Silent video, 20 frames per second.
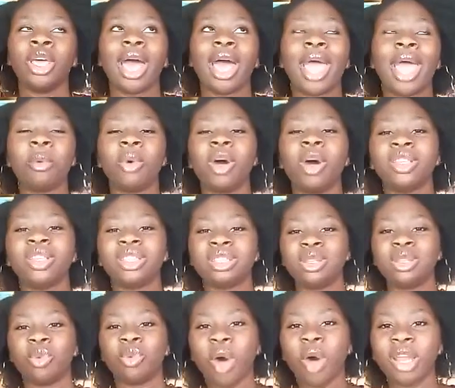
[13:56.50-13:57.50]
I was
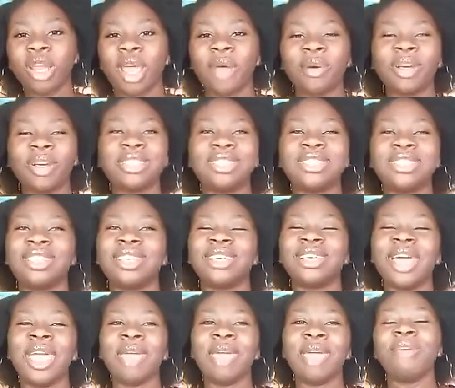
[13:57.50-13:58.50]
the one, I was
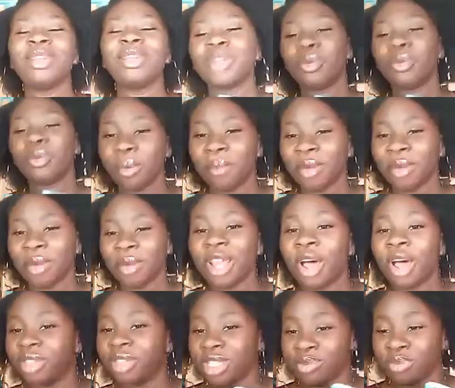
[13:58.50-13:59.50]
a major promoter
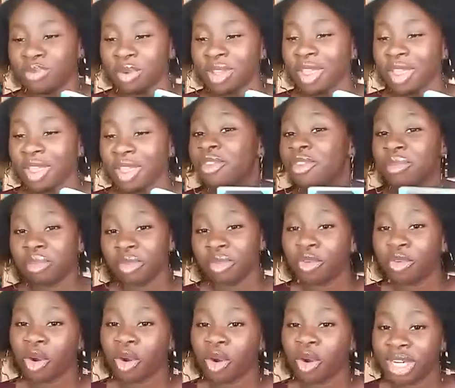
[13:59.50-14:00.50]
of this book even
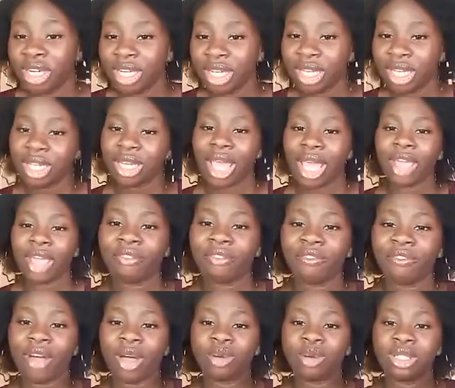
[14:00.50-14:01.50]
before reading it.
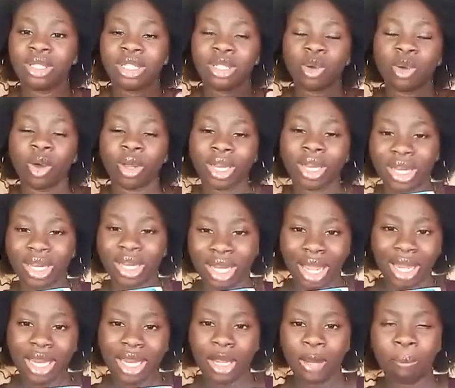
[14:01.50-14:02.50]
found it on
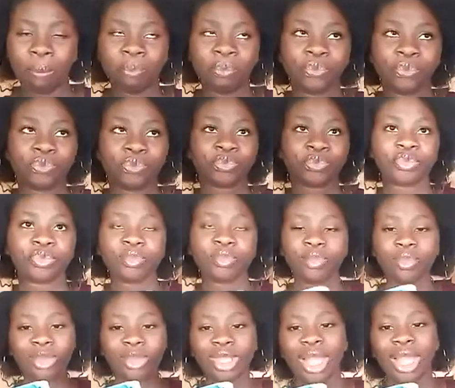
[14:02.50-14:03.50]
NetGalley
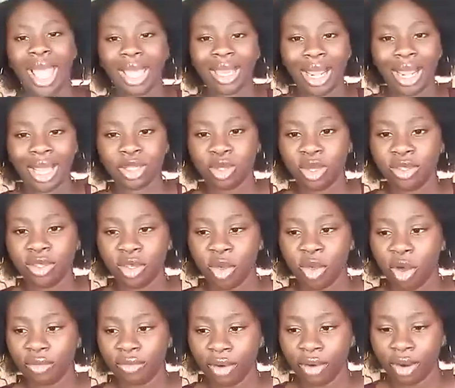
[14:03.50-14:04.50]
and I saw the
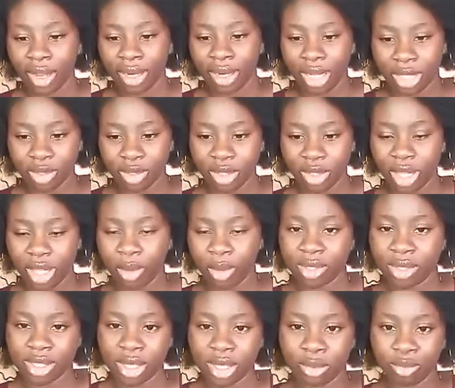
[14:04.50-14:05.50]
cover and I saw that it
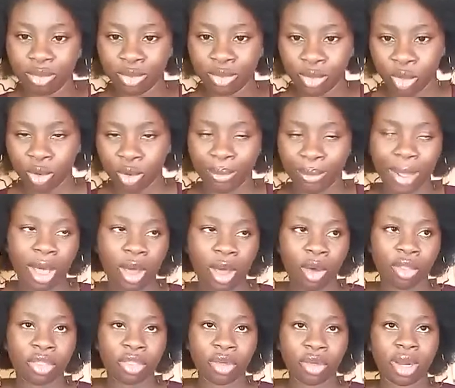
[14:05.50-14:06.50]
was a Yoruba
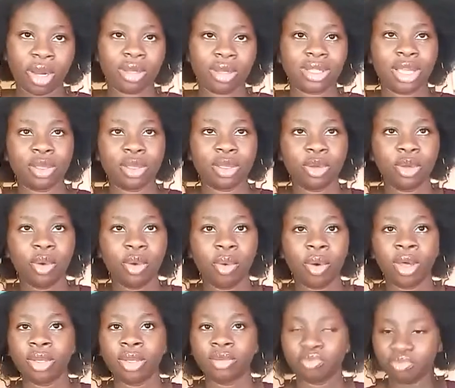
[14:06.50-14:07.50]
author and I was like, you
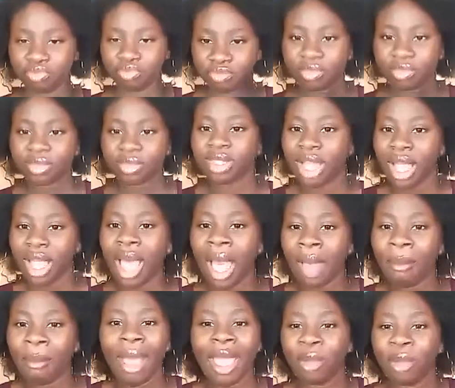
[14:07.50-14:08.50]
know what?
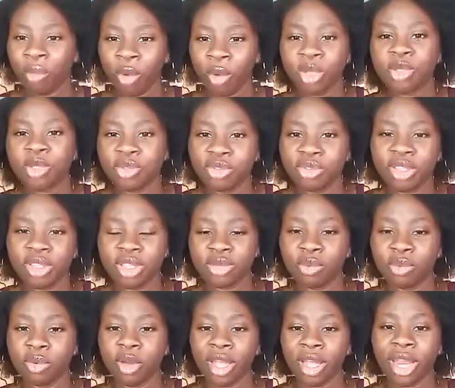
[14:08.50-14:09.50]
I, I want to read
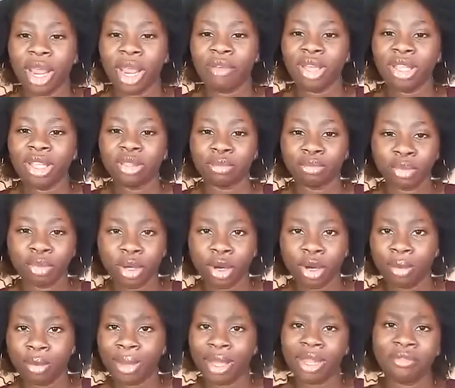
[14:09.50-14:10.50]
this book and I read the
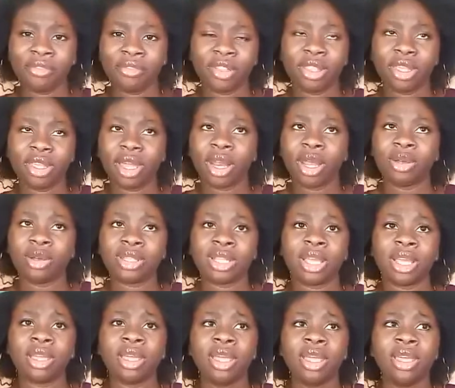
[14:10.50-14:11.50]
blurb and everything and I
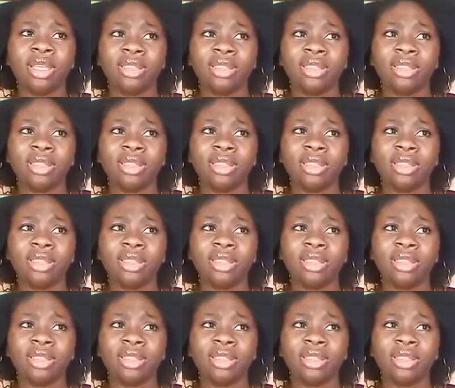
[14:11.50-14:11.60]
was like,